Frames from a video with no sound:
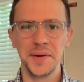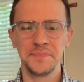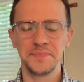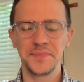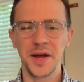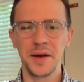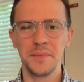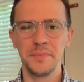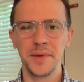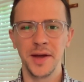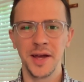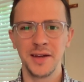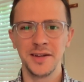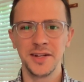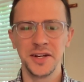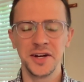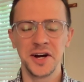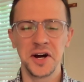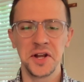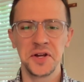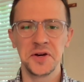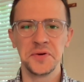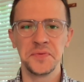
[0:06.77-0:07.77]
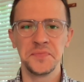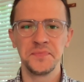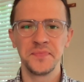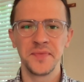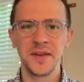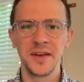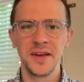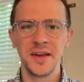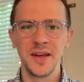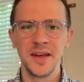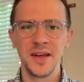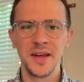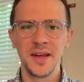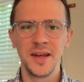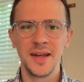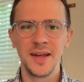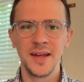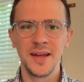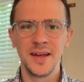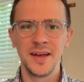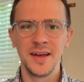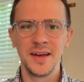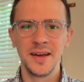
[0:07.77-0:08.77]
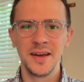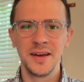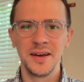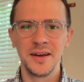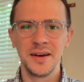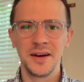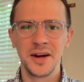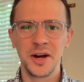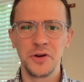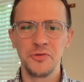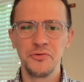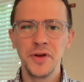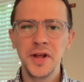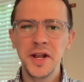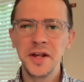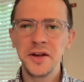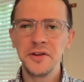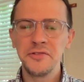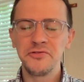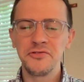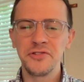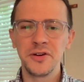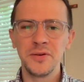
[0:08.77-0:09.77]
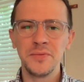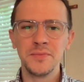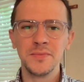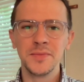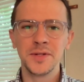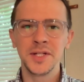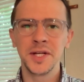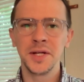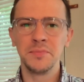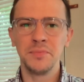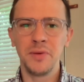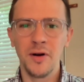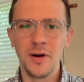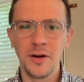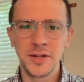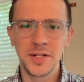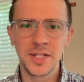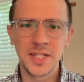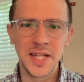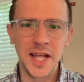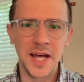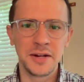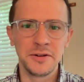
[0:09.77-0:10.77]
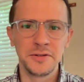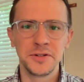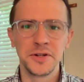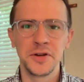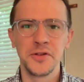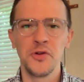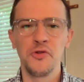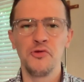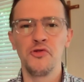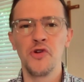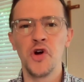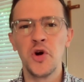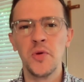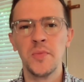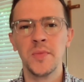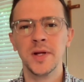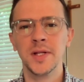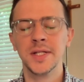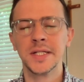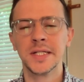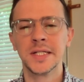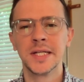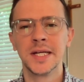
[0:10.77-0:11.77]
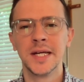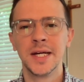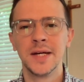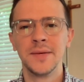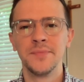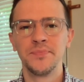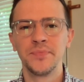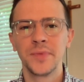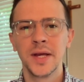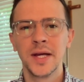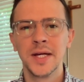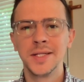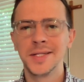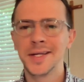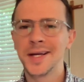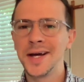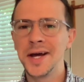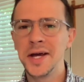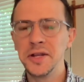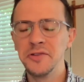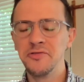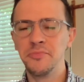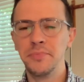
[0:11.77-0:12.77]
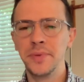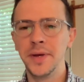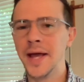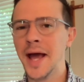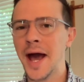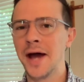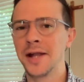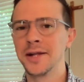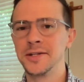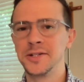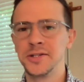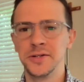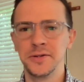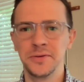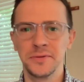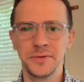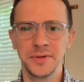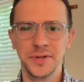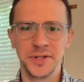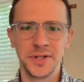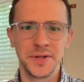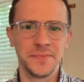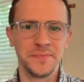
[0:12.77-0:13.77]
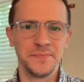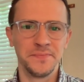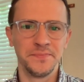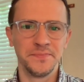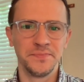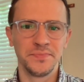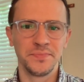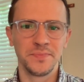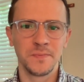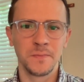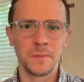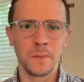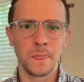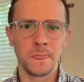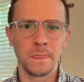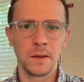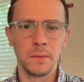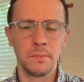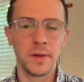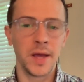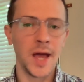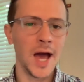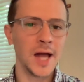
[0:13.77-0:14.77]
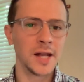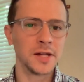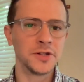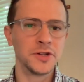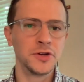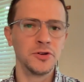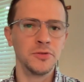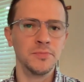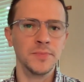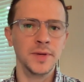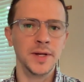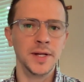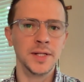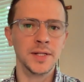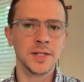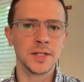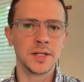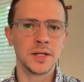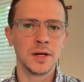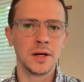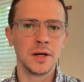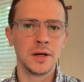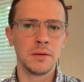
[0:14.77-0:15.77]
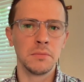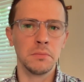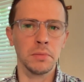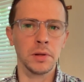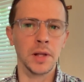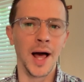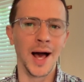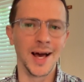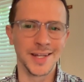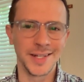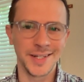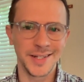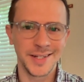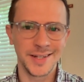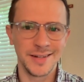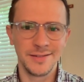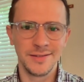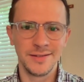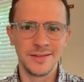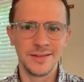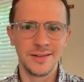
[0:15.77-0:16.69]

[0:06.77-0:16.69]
I'm Andy Otto. Our reading from St. Paul's letter to the Romans is a kind of Beatitudes. Beatitude means blessed.